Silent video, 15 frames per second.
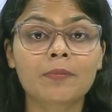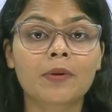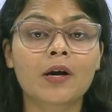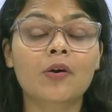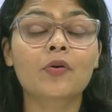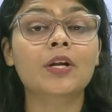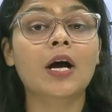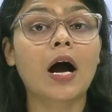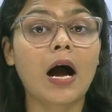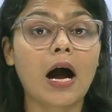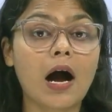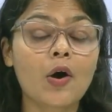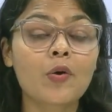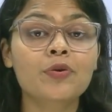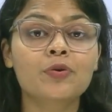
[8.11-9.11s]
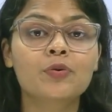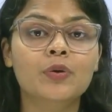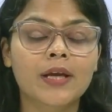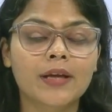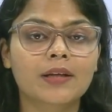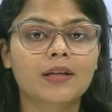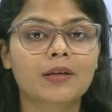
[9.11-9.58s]
about how you
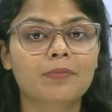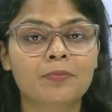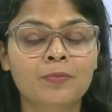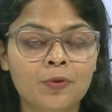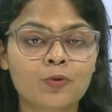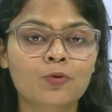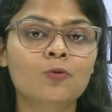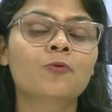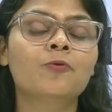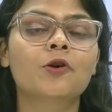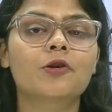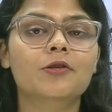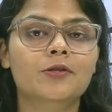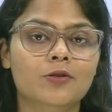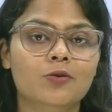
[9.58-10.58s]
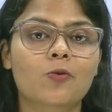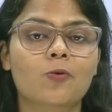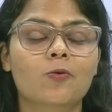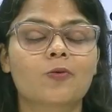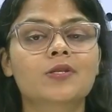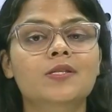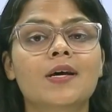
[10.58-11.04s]
can improve your
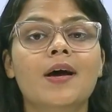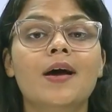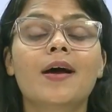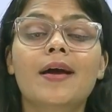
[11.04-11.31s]
scores